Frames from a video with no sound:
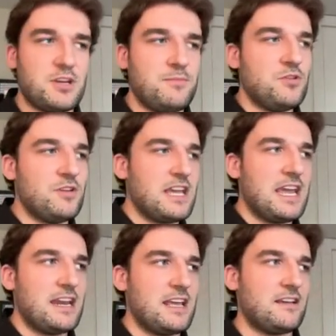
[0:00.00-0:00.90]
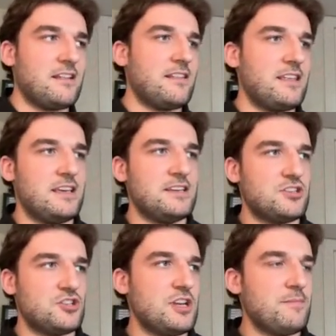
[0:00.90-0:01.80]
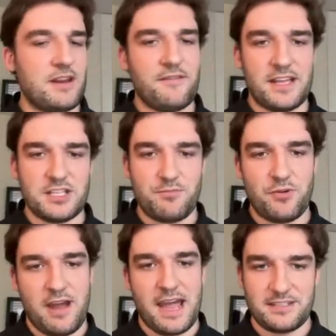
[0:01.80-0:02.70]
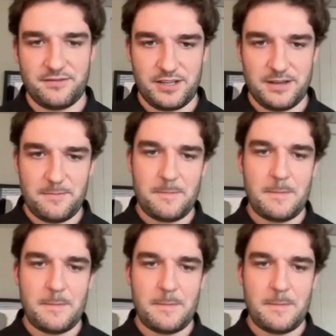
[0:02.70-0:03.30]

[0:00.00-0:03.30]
communicating these shipment events proactively.